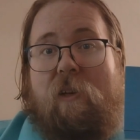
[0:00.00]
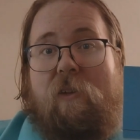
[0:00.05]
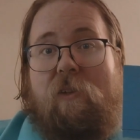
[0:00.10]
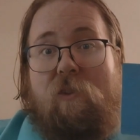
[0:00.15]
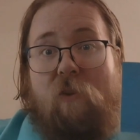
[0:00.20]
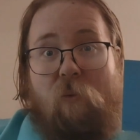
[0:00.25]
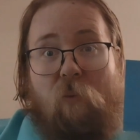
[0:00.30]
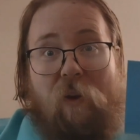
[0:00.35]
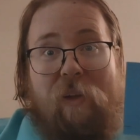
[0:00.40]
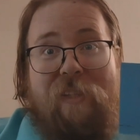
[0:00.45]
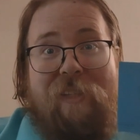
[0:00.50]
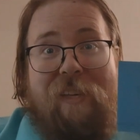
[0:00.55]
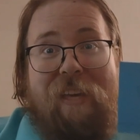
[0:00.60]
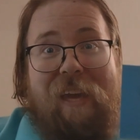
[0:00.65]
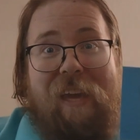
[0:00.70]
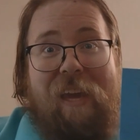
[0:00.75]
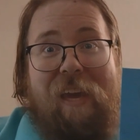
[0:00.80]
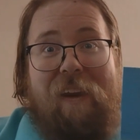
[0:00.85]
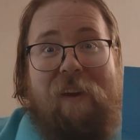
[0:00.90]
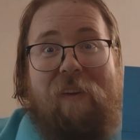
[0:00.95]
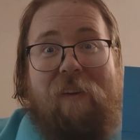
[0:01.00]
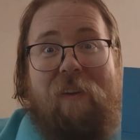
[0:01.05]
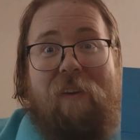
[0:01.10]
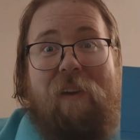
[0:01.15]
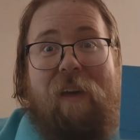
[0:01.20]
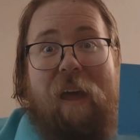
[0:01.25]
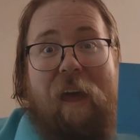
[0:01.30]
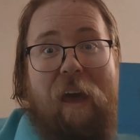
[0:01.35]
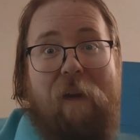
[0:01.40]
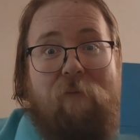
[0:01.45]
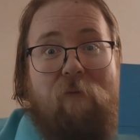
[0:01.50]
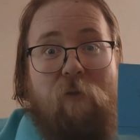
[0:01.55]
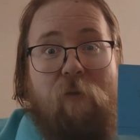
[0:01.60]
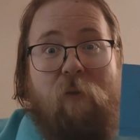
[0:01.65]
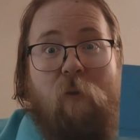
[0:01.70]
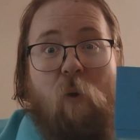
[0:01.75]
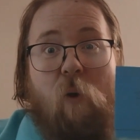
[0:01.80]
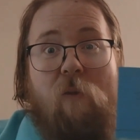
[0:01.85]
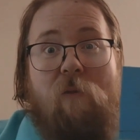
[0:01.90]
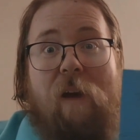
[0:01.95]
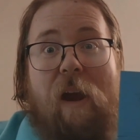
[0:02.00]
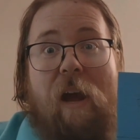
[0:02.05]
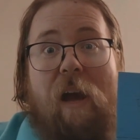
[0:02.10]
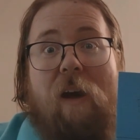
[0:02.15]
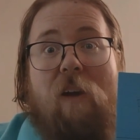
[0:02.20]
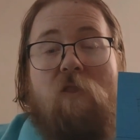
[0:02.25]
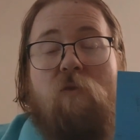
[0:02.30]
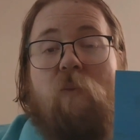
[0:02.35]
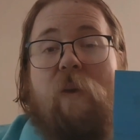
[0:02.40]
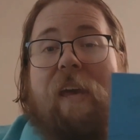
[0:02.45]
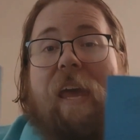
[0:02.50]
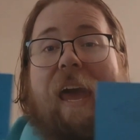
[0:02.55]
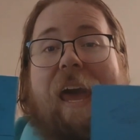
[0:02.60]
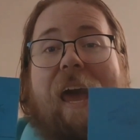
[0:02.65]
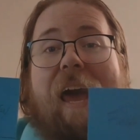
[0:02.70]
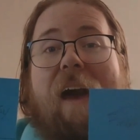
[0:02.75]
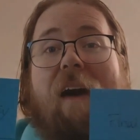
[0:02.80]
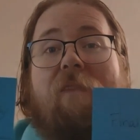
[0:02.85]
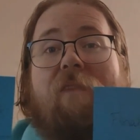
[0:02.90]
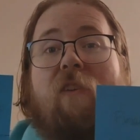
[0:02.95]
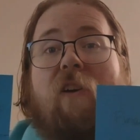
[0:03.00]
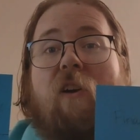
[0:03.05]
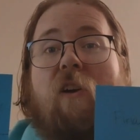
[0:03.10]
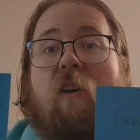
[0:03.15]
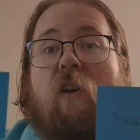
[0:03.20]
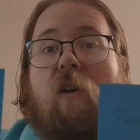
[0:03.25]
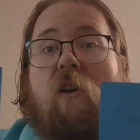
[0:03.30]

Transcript: So once again, after four rounds, we have